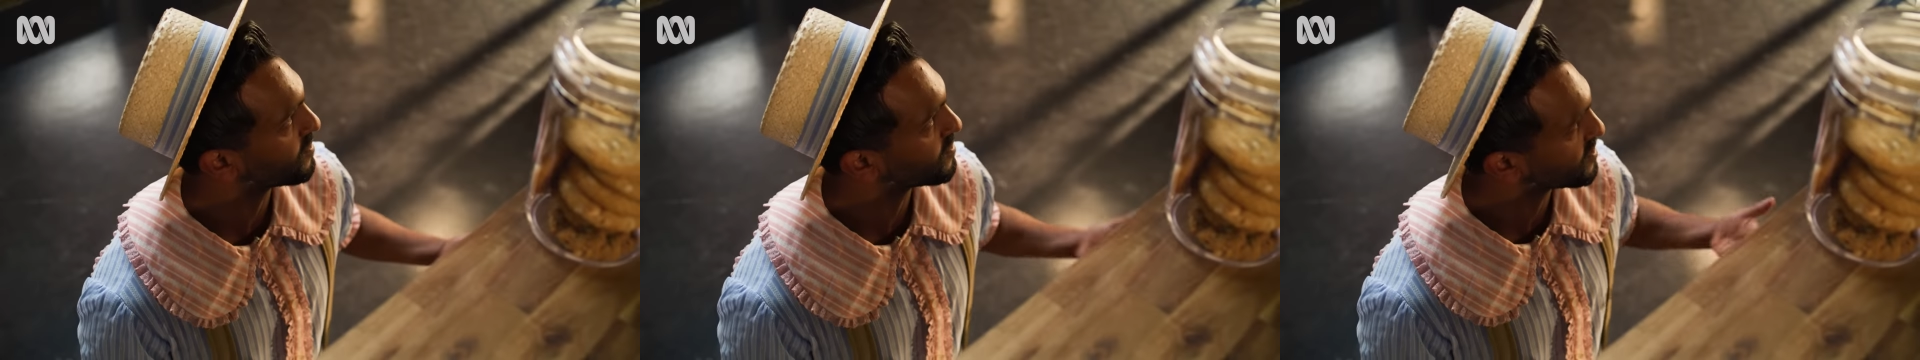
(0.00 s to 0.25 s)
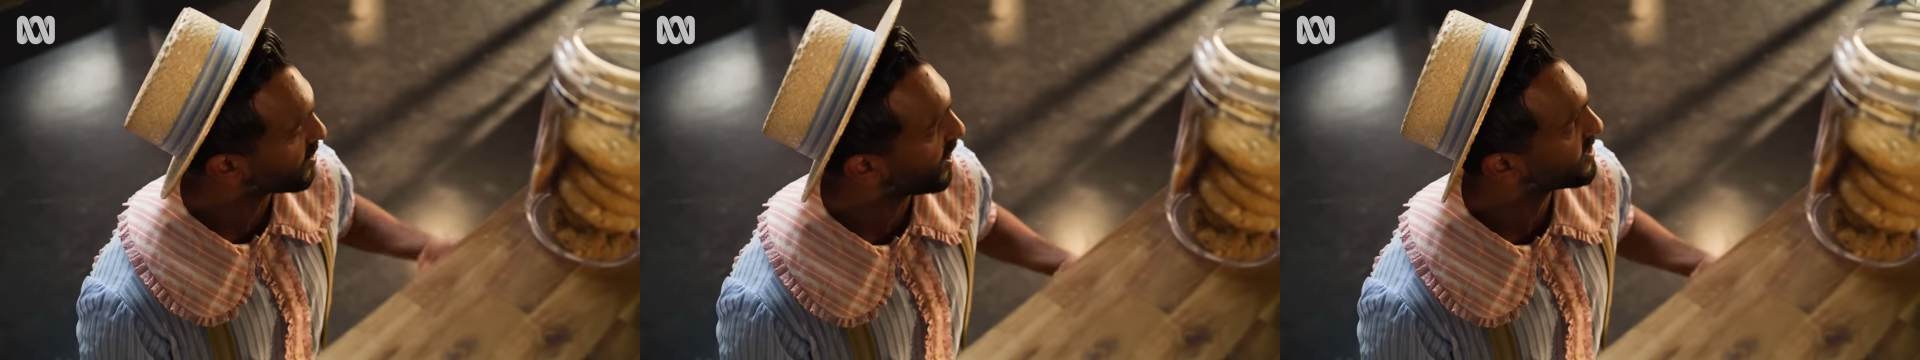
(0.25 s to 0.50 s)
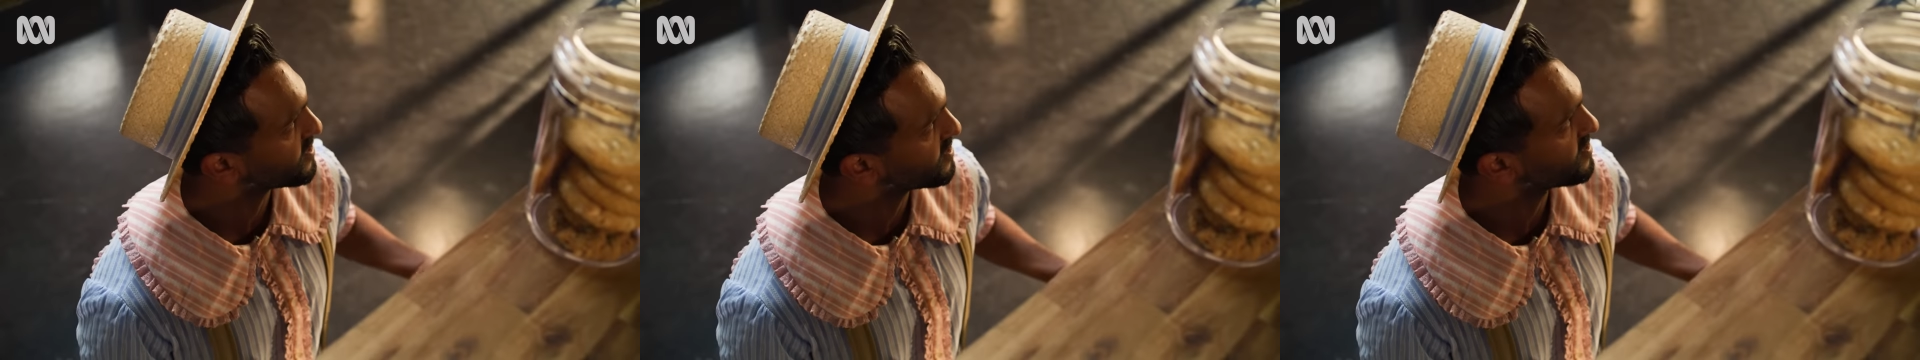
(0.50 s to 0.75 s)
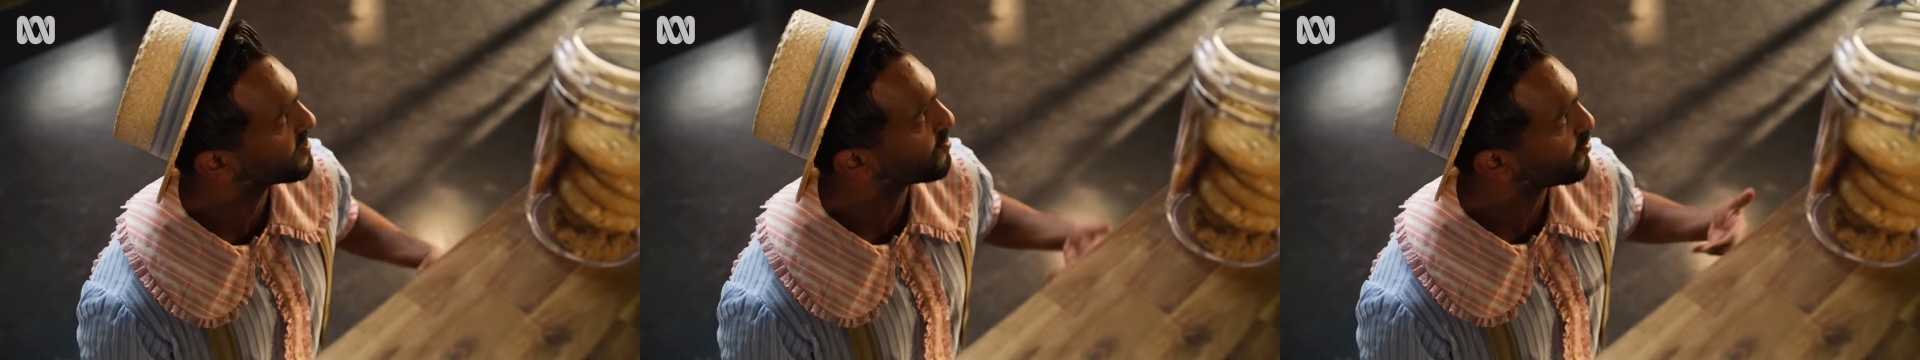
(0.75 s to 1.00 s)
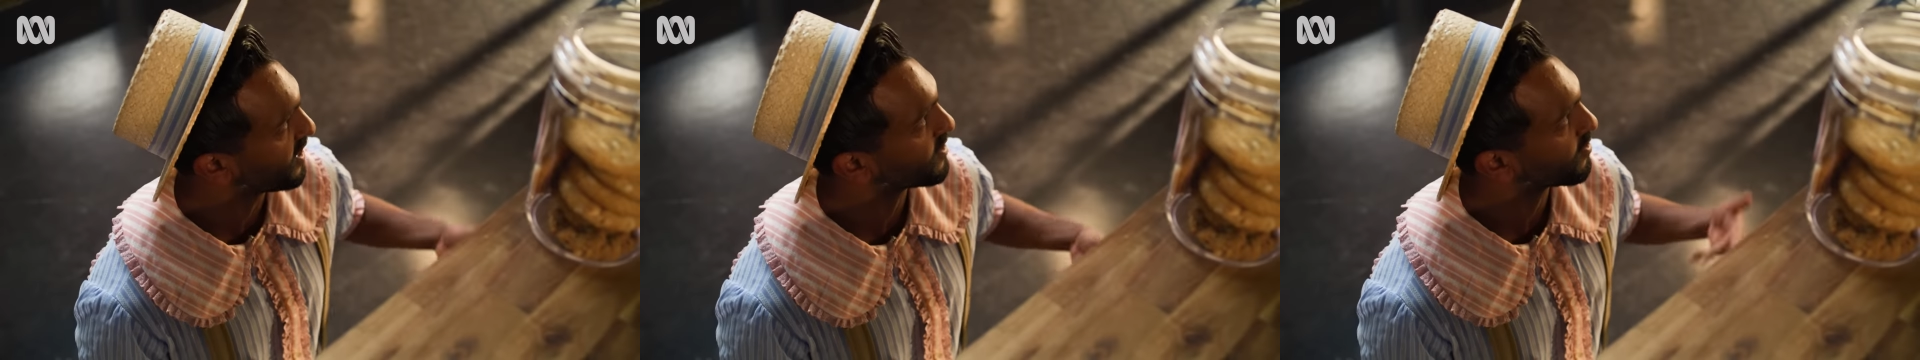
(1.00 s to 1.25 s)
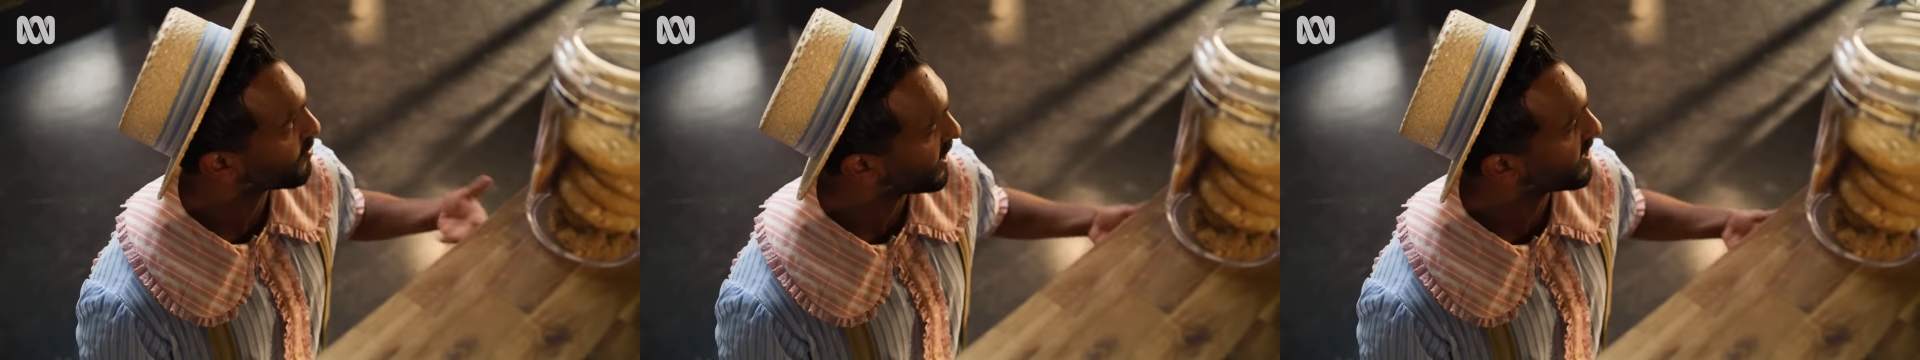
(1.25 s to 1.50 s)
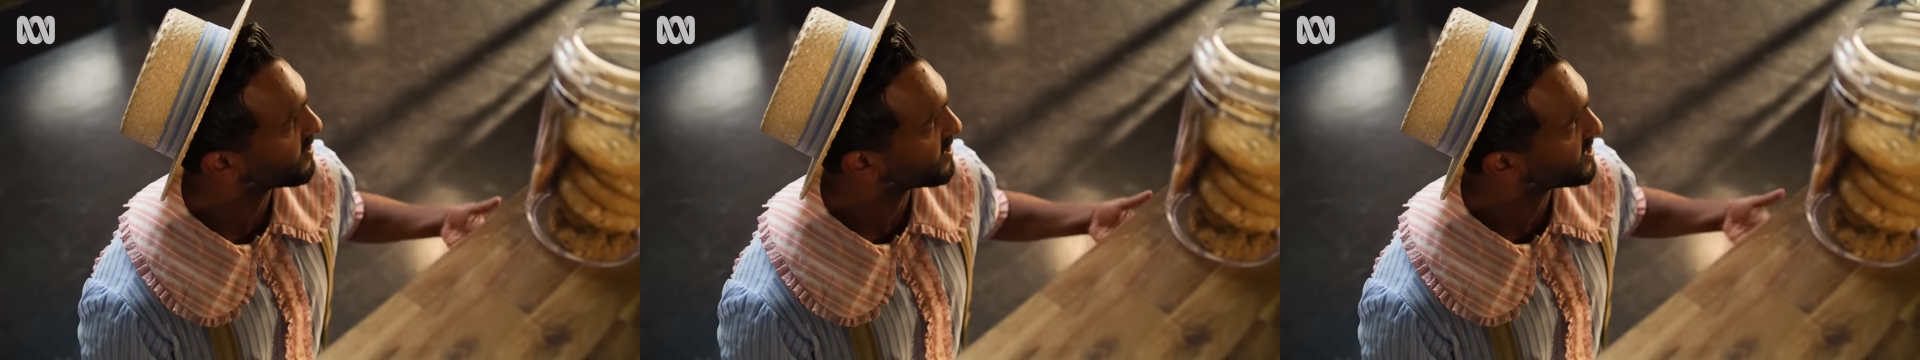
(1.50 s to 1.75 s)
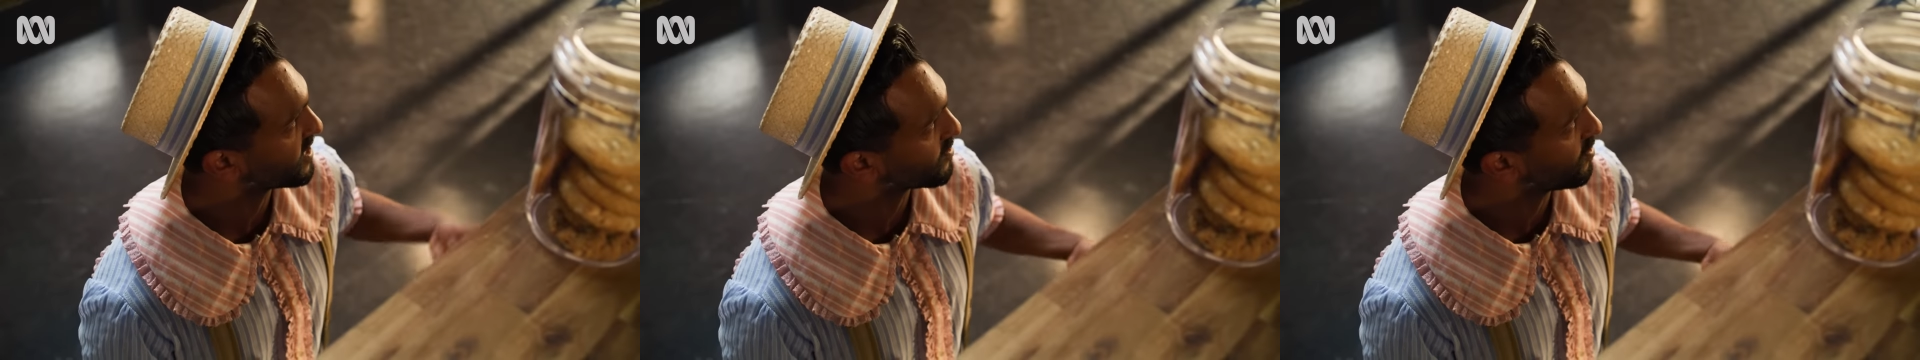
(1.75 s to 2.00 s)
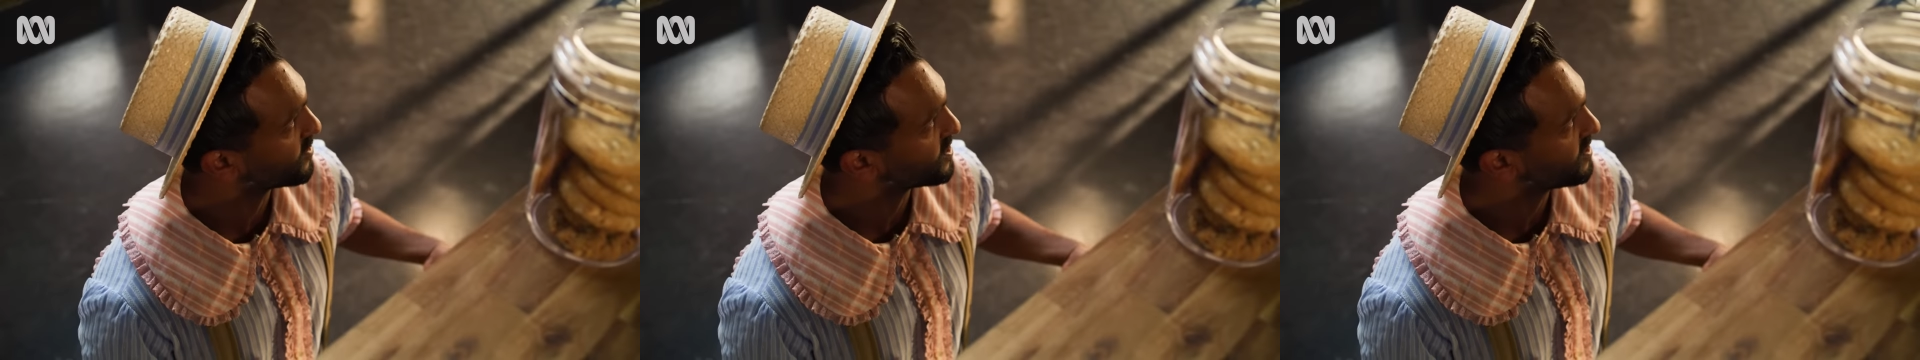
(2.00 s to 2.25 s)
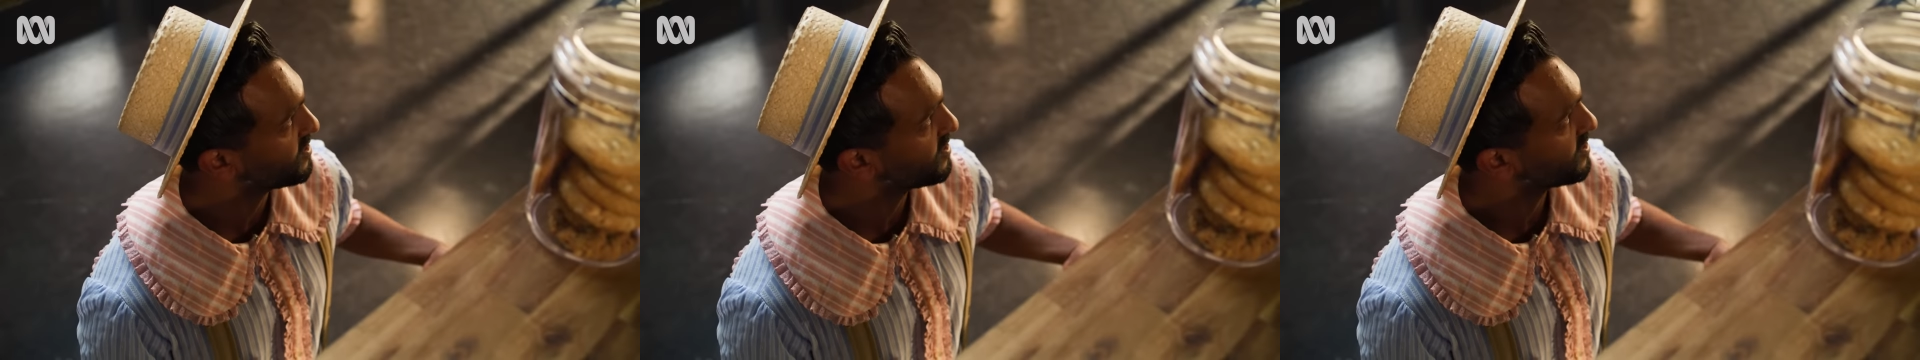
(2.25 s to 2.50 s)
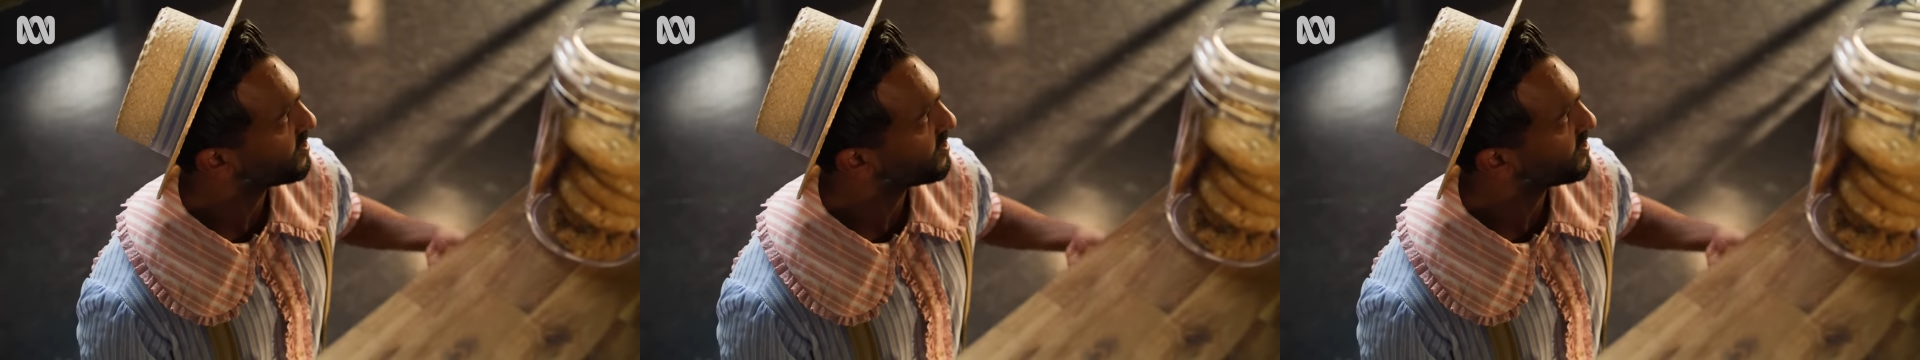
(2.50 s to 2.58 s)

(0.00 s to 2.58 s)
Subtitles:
scientists, who then created the technology.